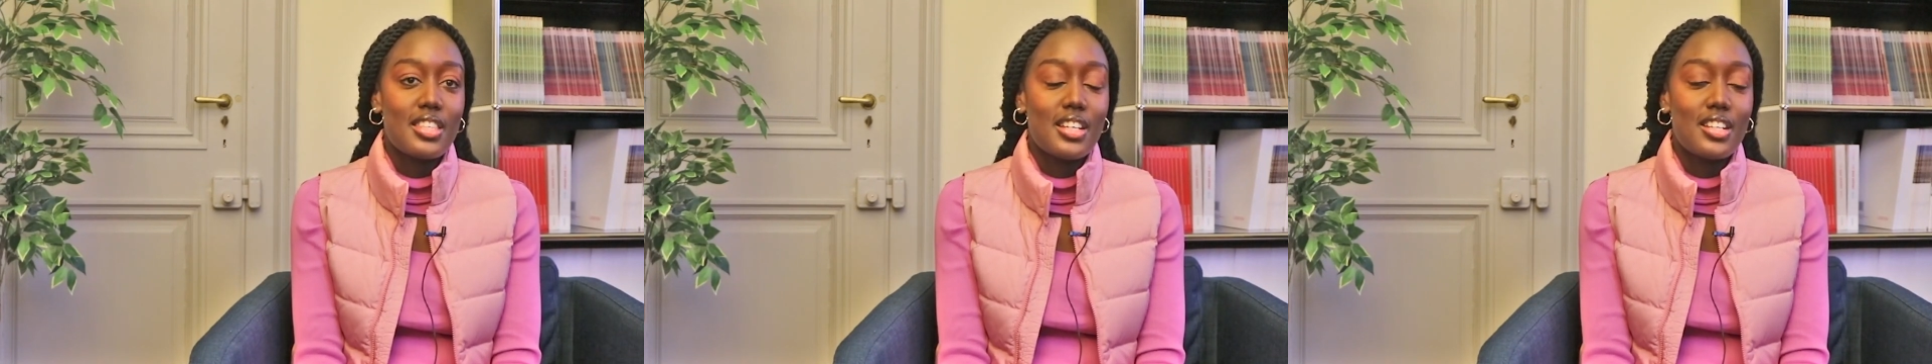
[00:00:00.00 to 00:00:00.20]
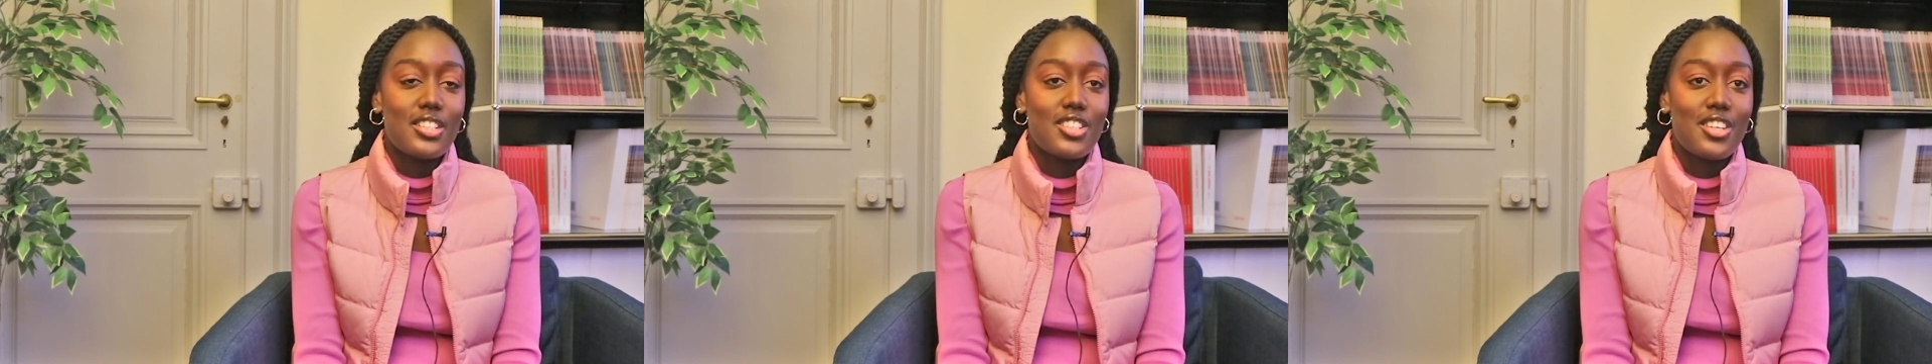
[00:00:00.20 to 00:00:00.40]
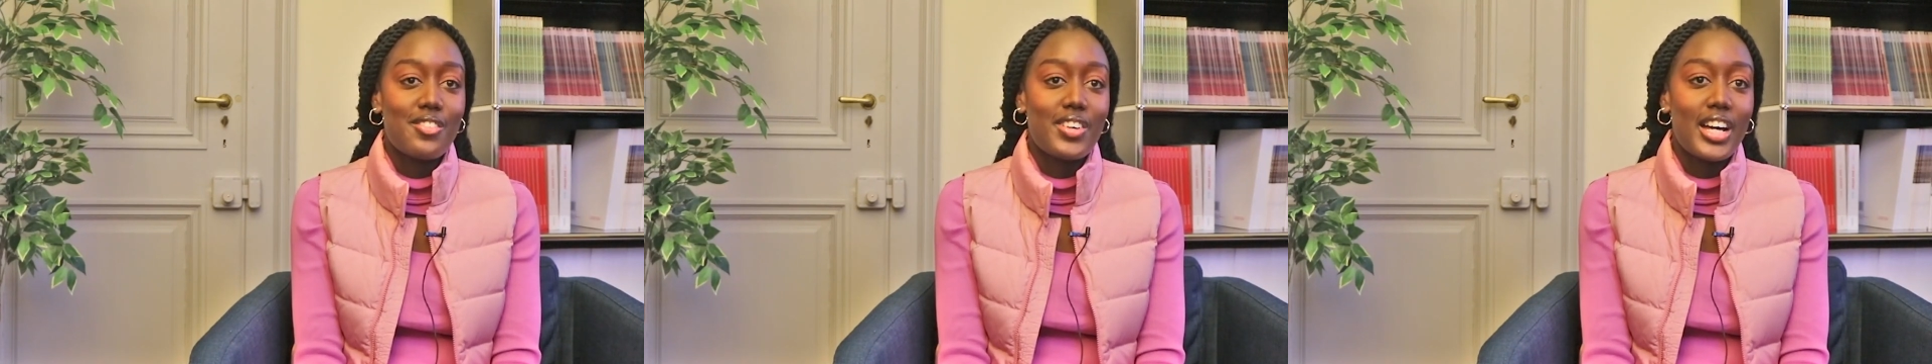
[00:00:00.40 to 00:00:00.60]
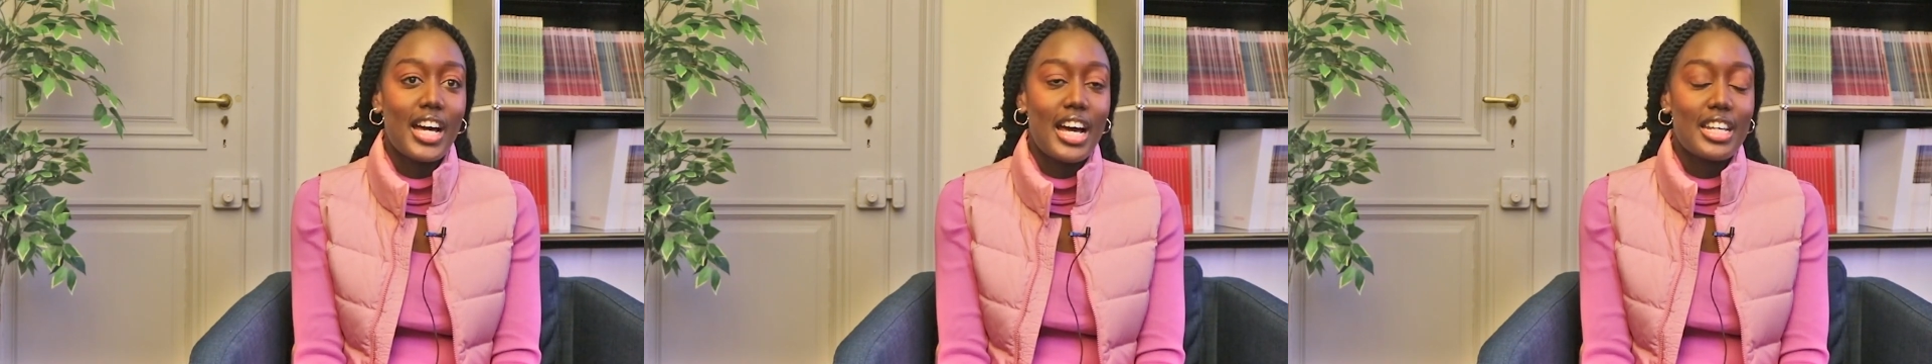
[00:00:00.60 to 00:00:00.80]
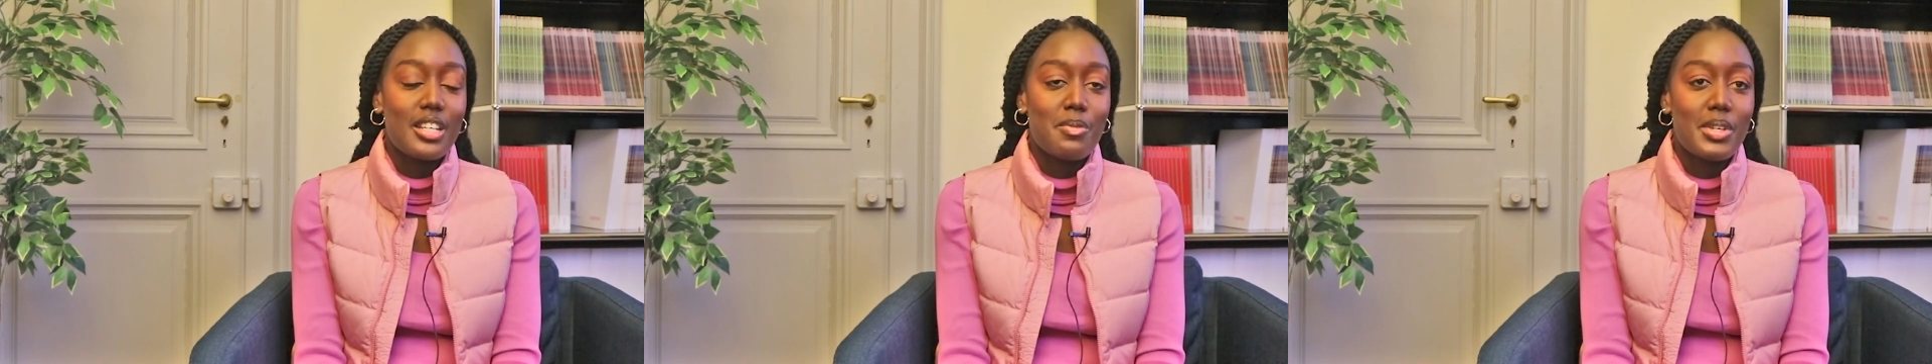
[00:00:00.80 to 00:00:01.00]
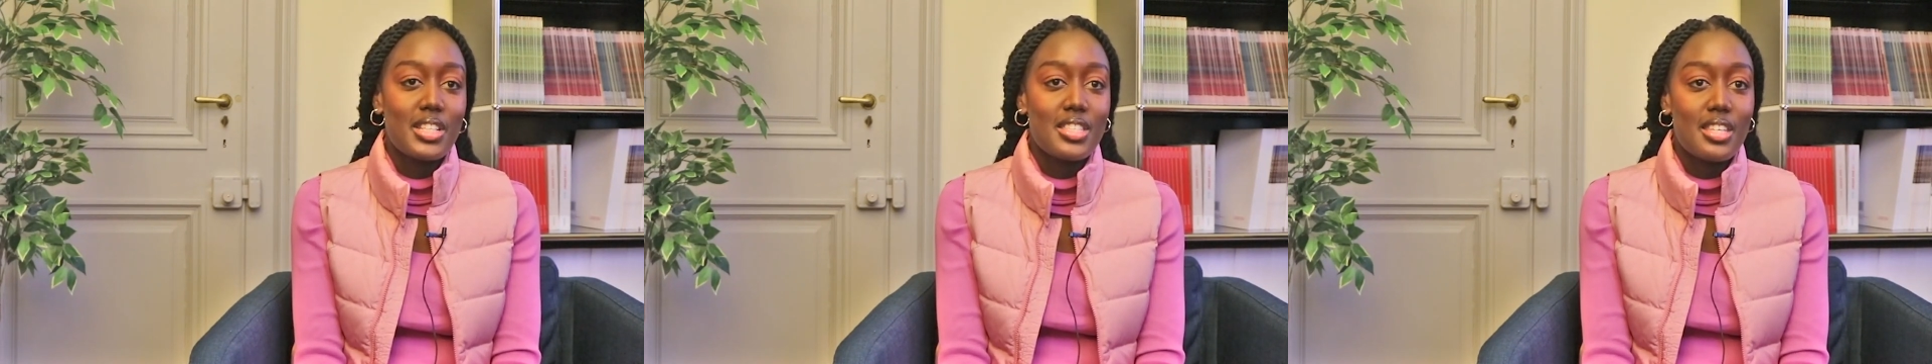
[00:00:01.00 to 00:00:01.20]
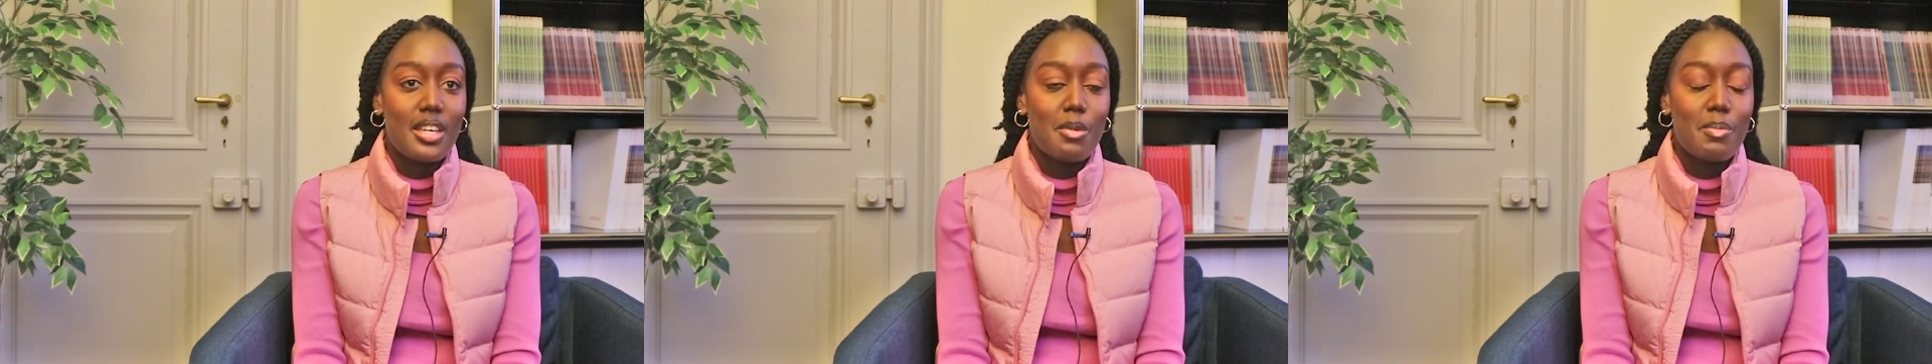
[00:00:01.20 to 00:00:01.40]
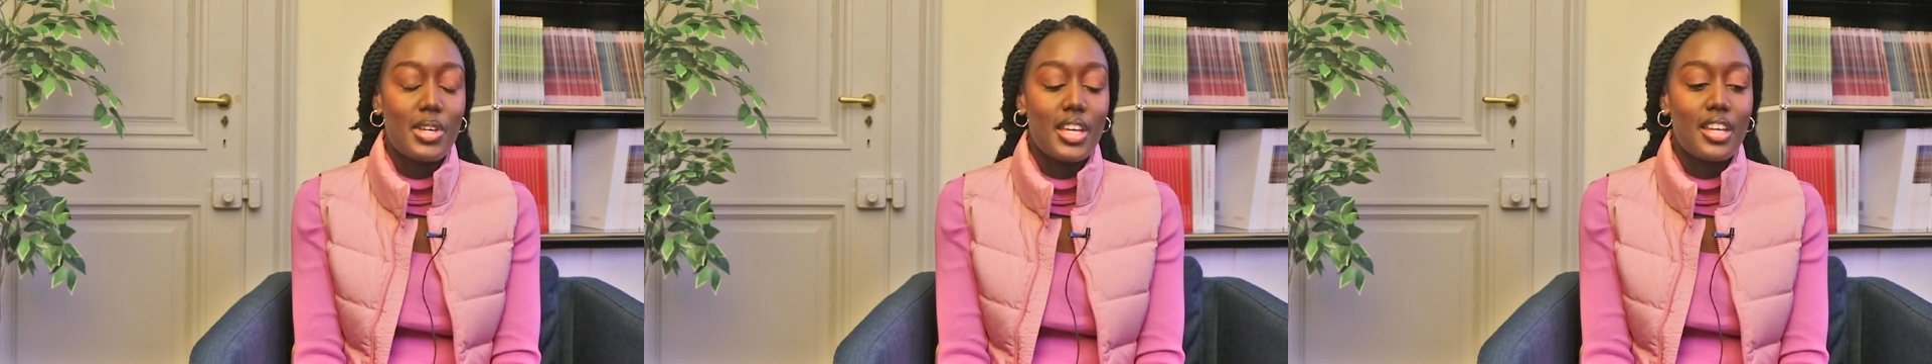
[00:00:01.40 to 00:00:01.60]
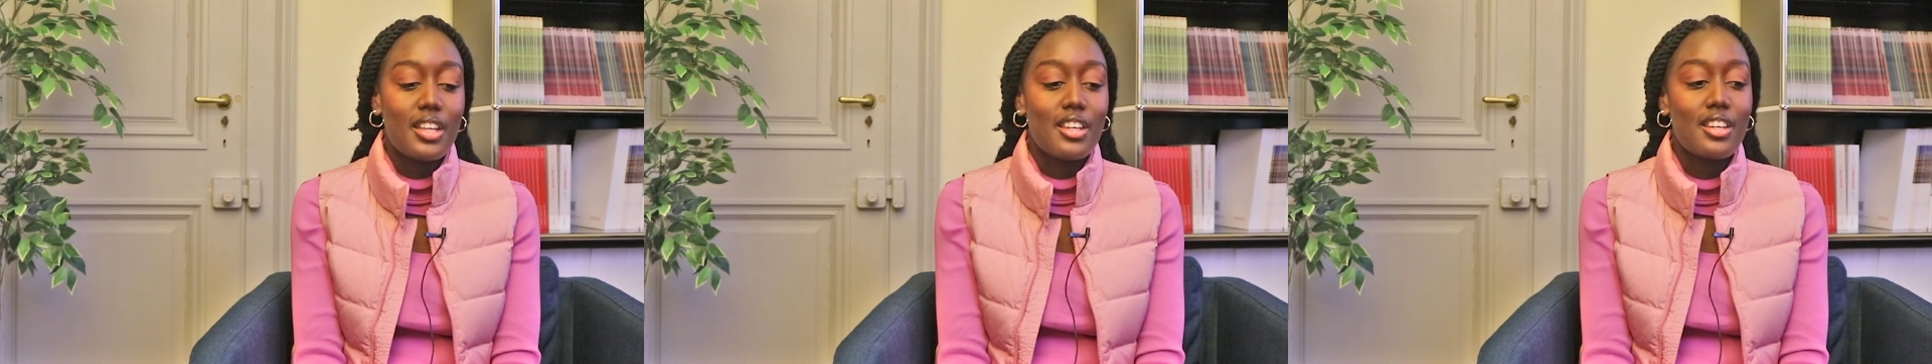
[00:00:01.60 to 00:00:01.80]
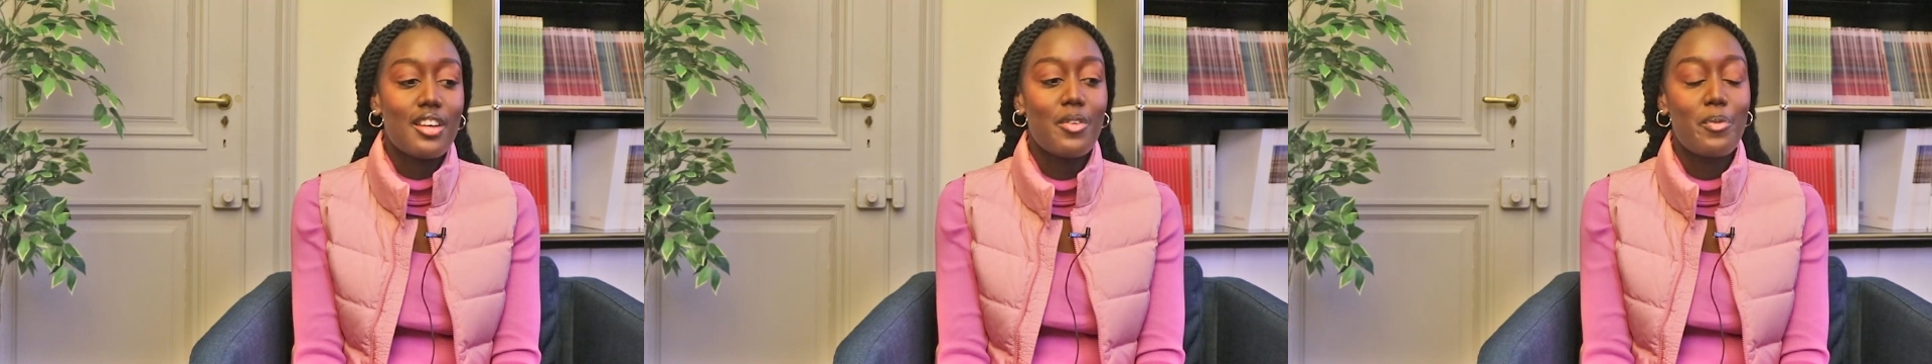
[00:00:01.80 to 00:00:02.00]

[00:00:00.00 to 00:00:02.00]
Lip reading: the Geneva Academy team in